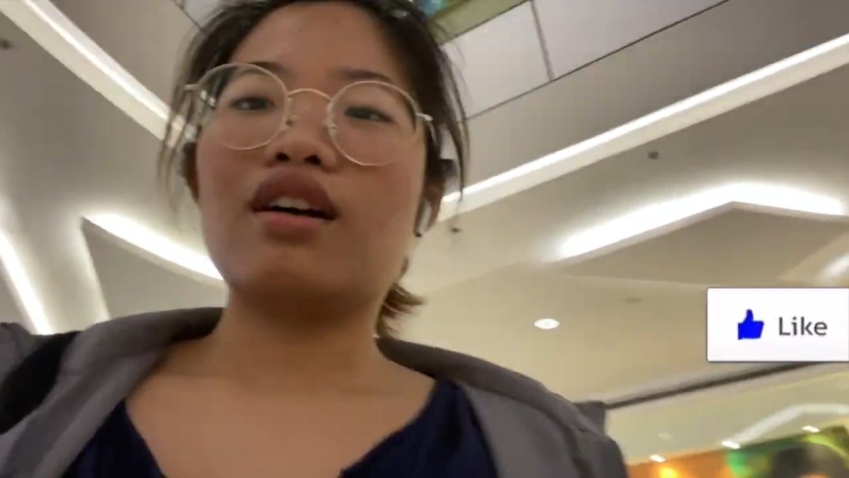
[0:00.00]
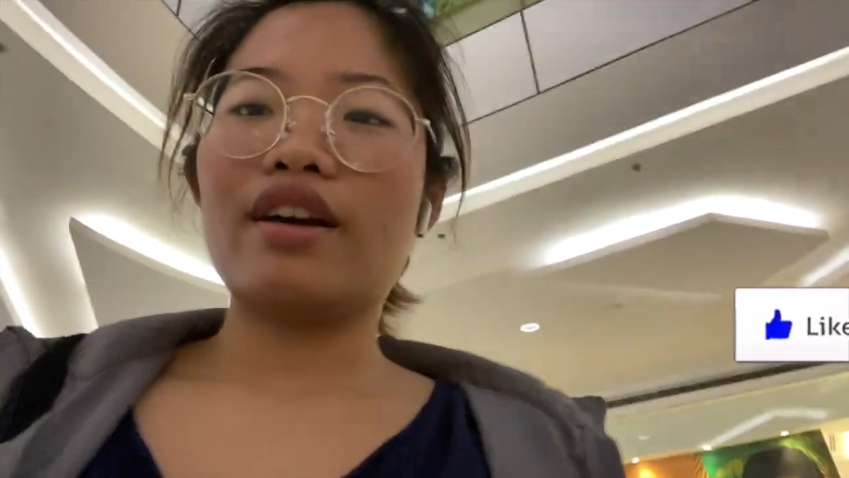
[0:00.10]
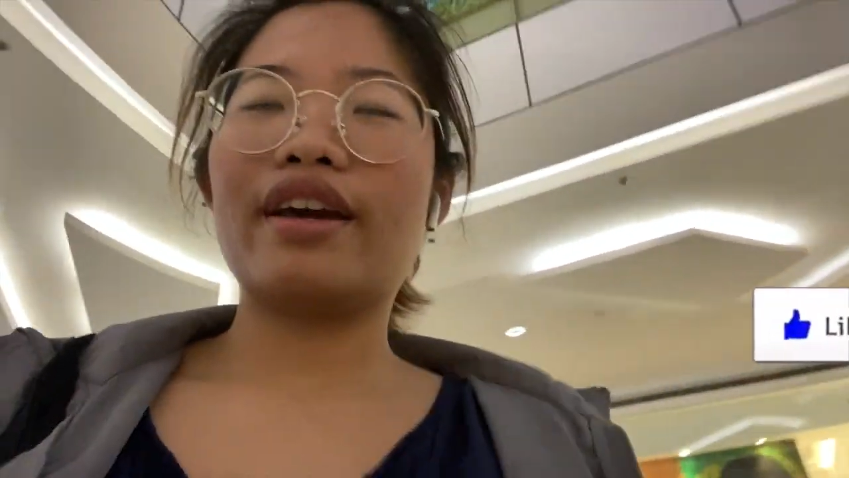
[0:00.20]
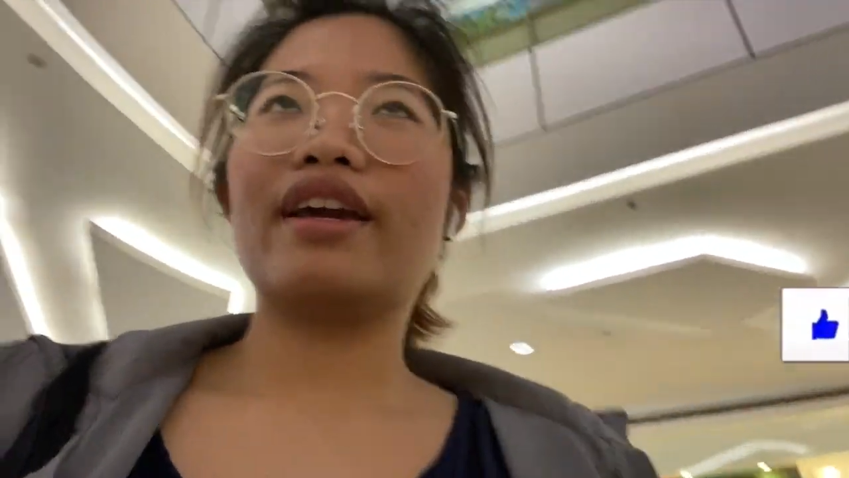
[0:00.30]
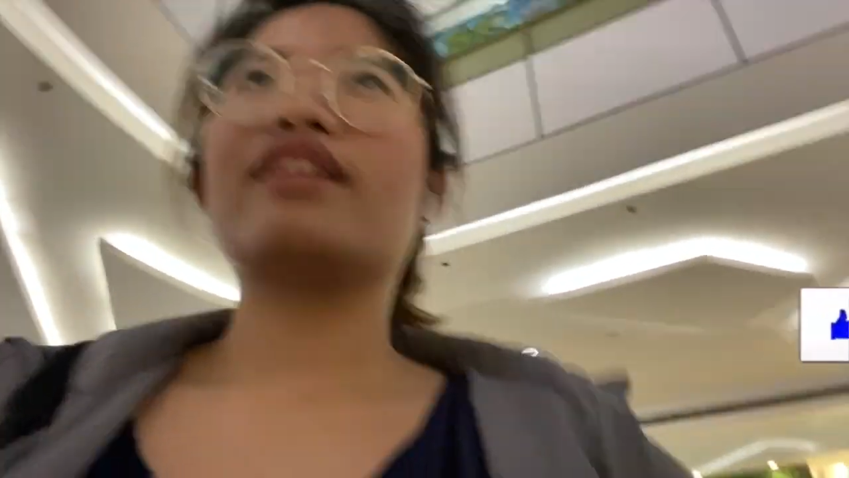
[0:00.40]

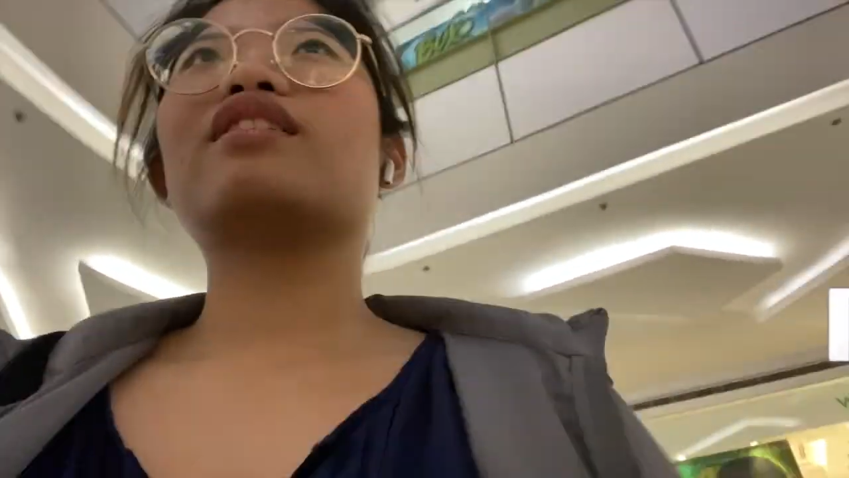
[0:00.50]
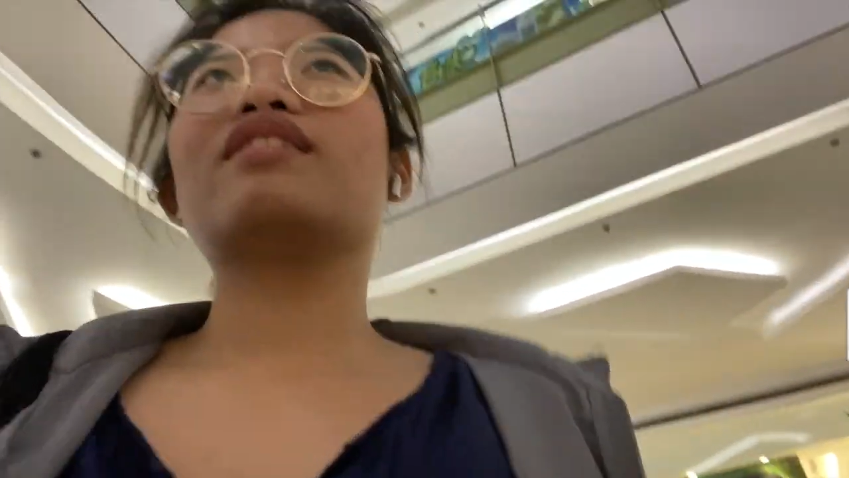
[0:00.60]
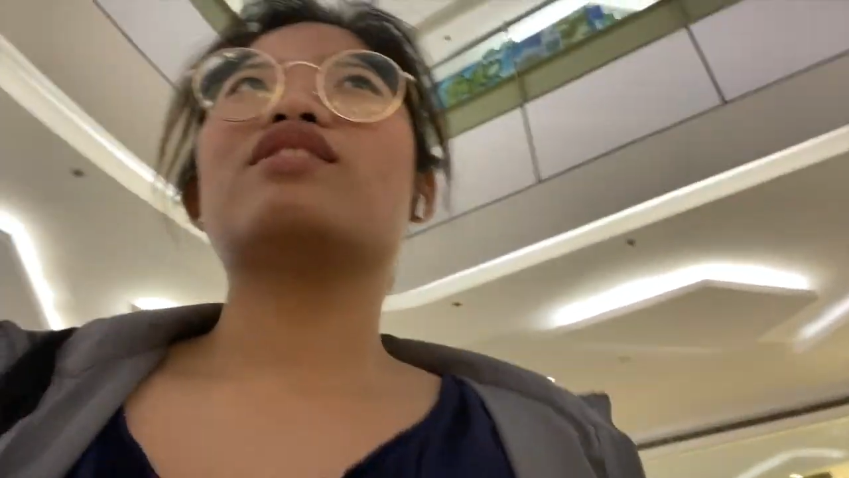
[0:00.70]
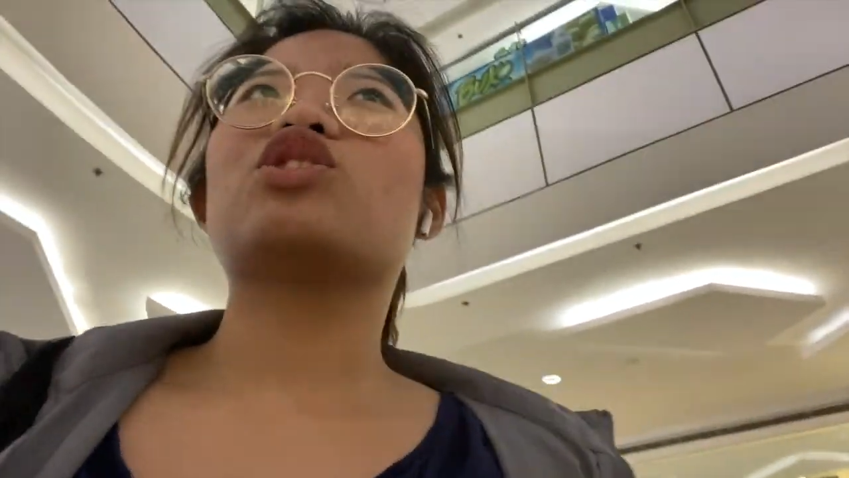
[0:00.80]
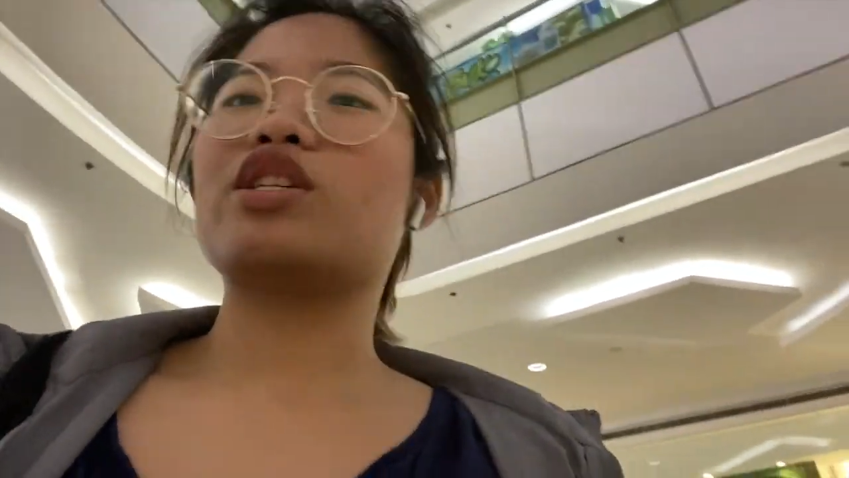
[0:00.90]
I
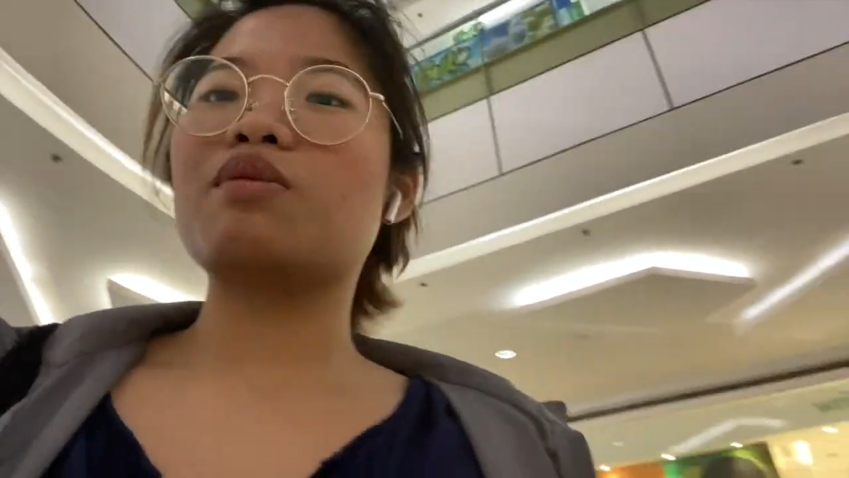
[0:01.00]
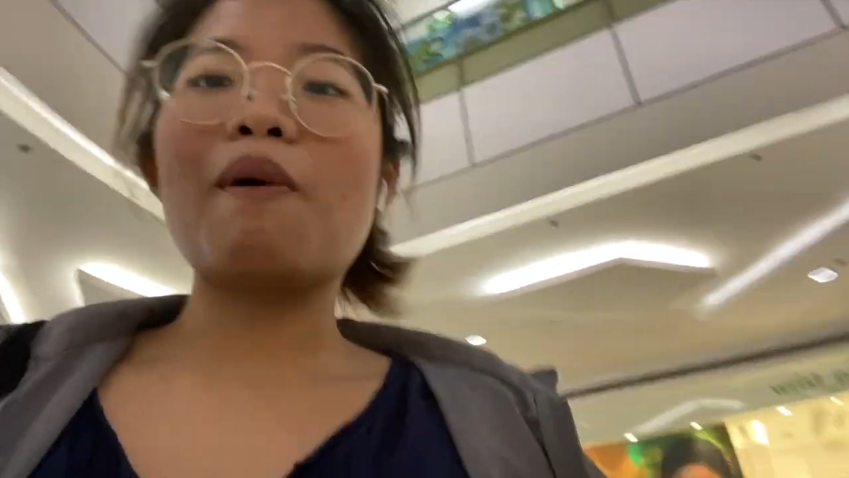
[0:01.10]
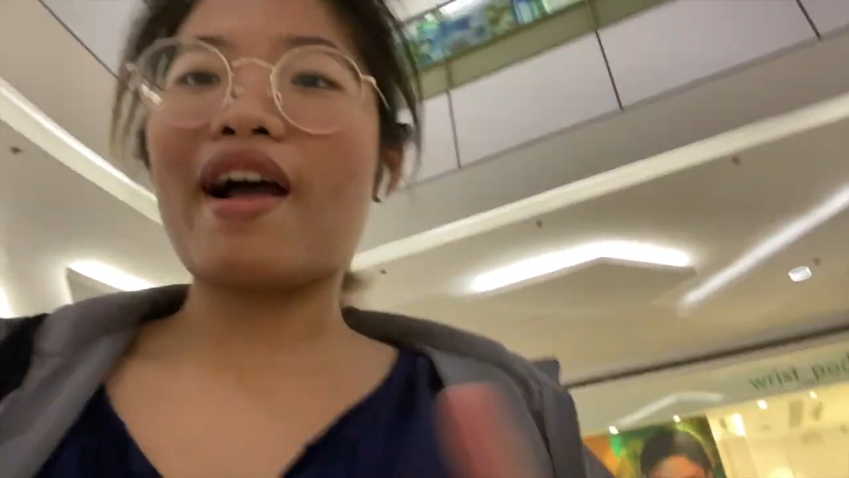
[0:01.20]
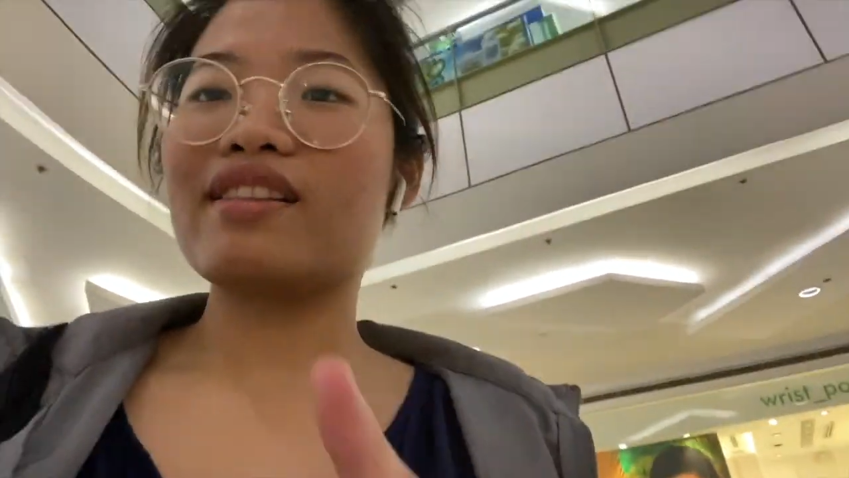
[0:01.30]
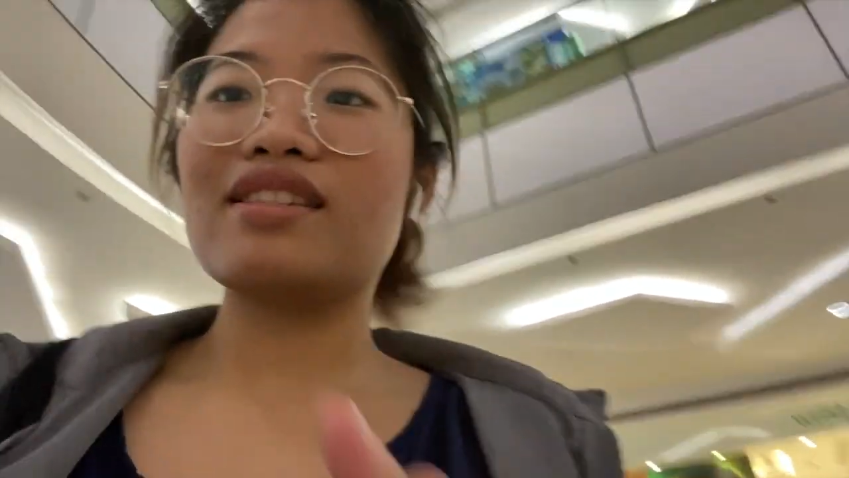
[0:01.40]
just
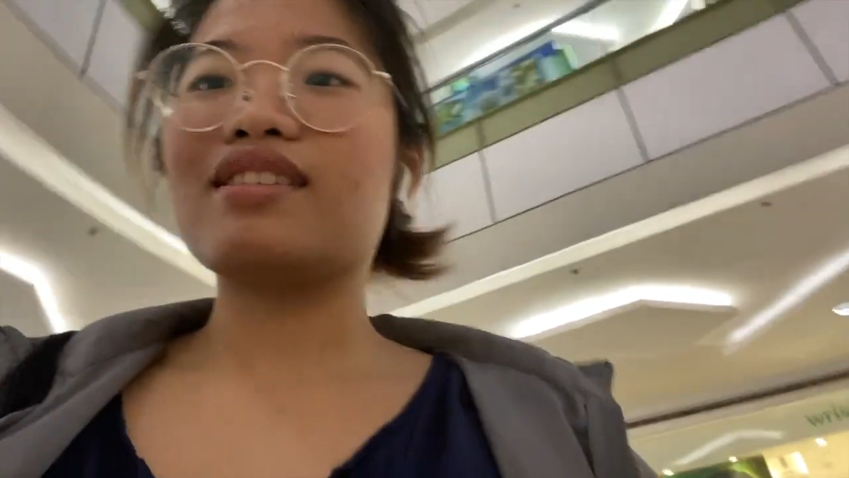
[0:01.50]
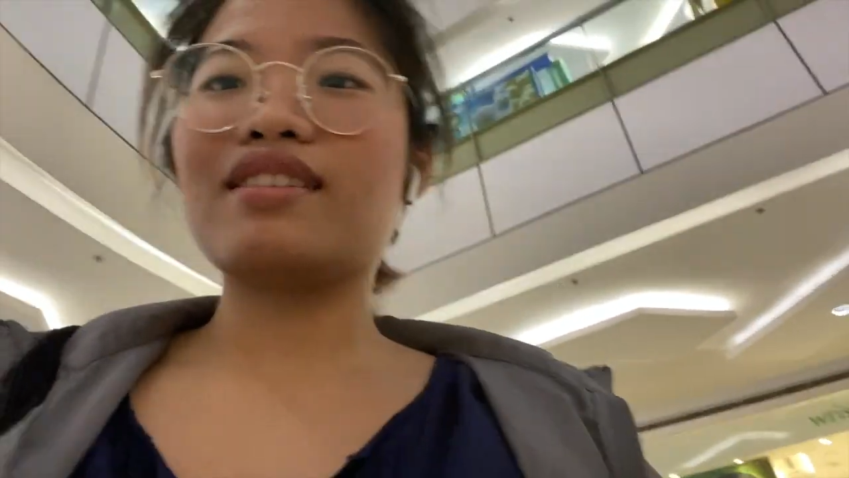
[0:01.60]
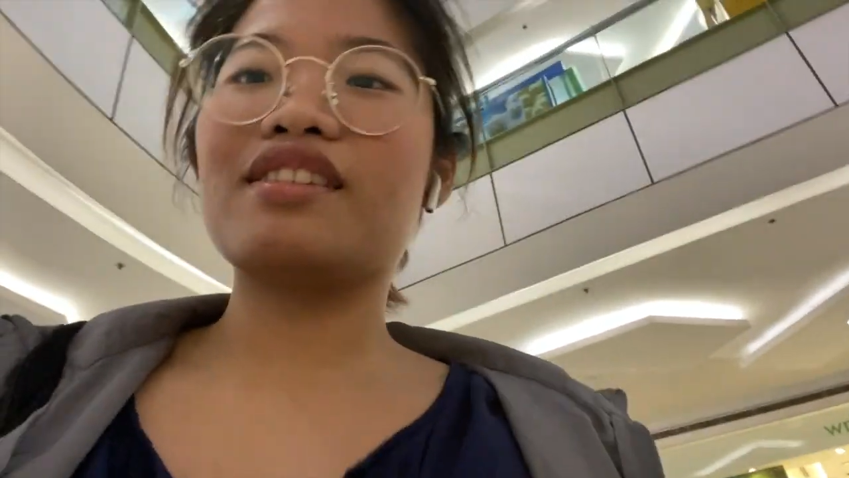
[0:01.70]
pants,